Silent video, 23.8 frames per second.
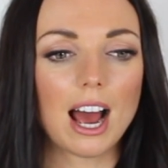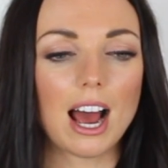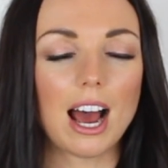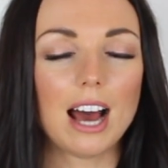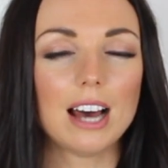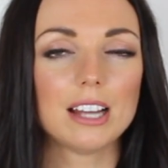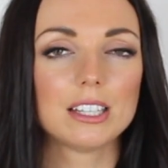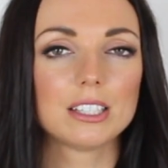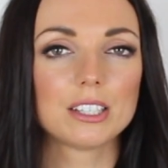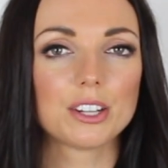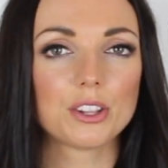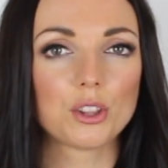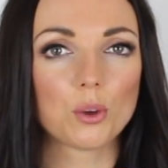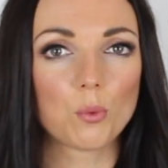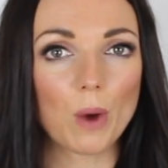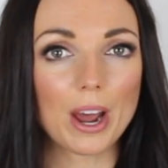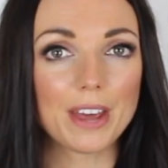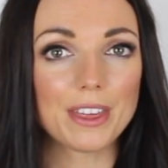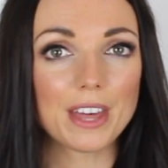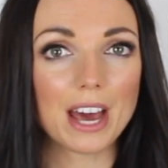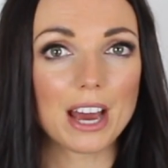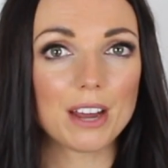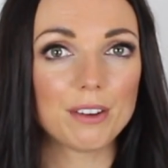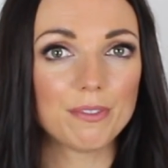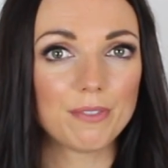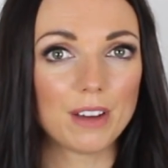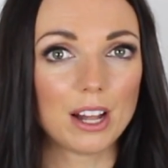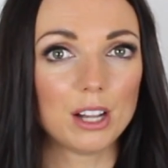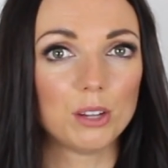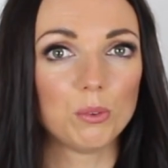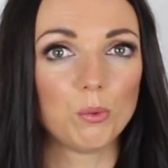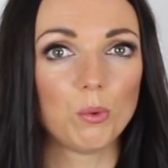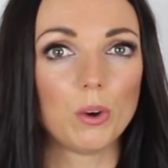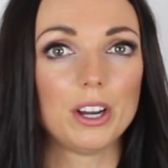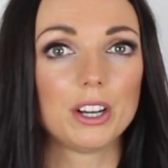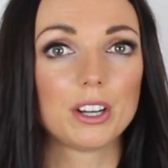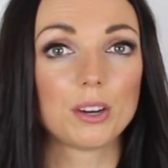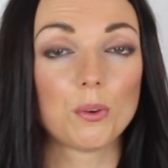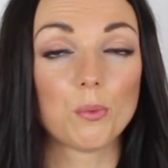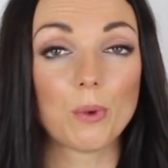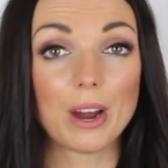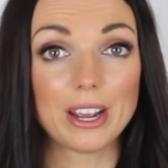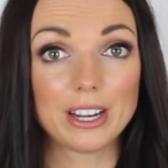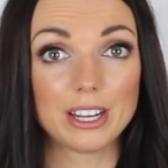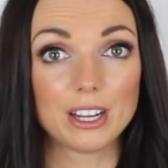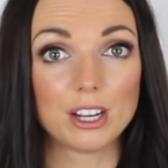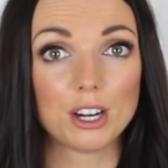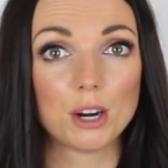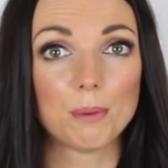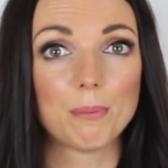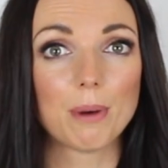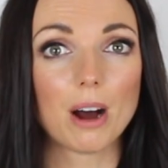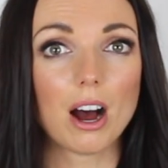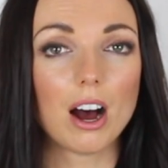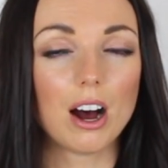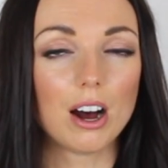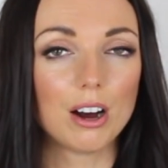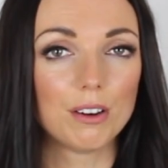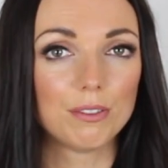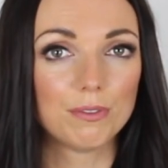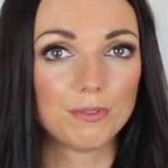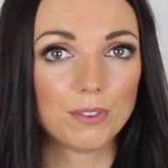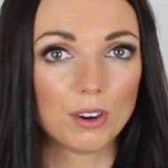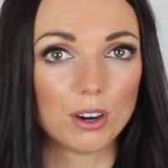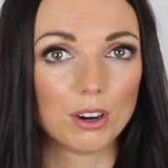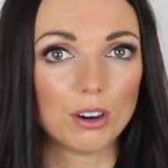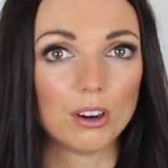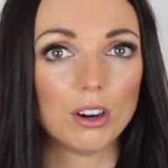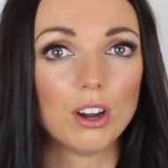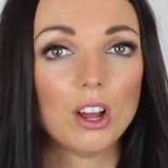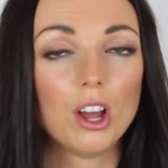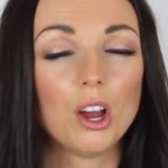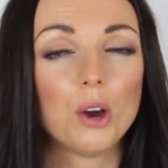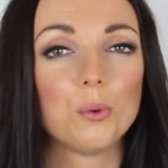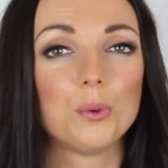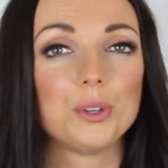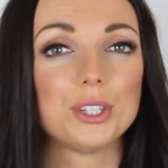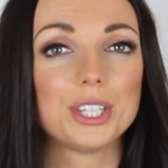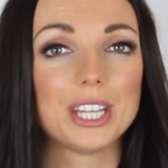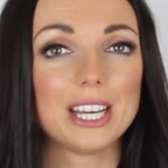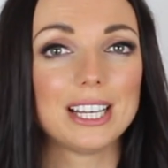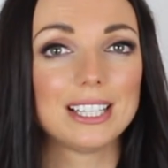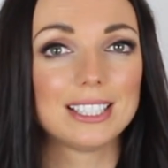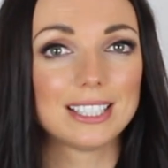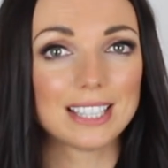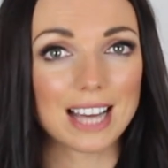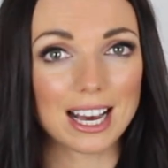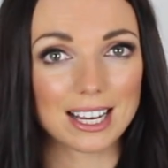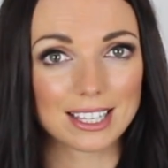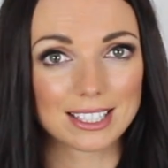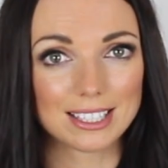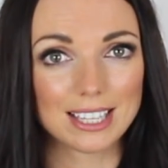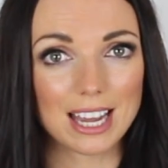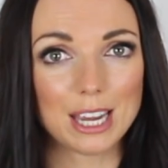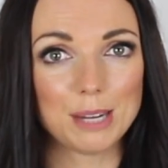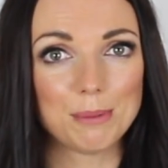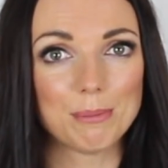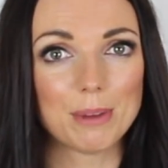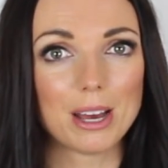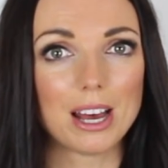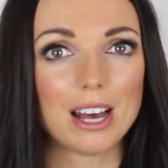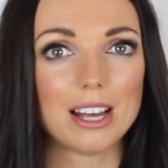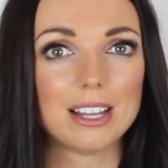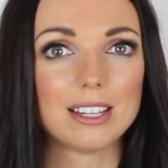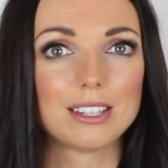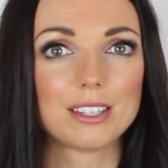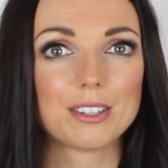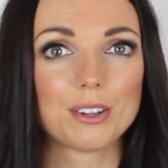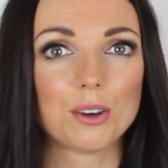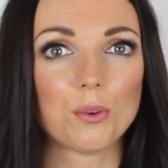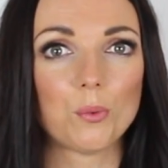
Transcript: And the way that I felt waking up at 4:30 was the exact same as